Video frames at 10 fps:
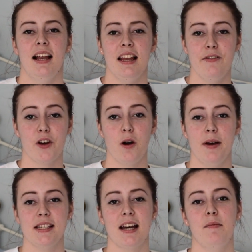Leave a
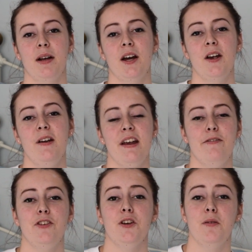comment down below
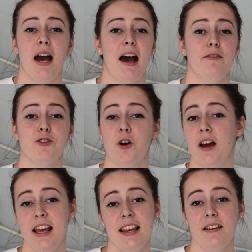if you have
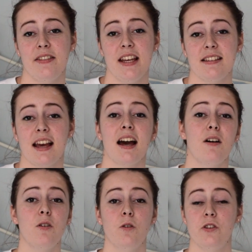tried any of these
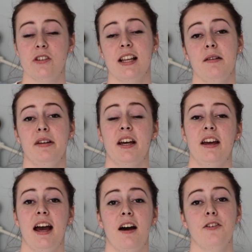out, or just let me
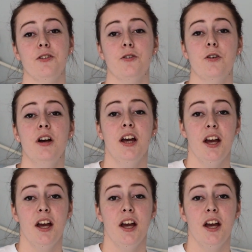know how your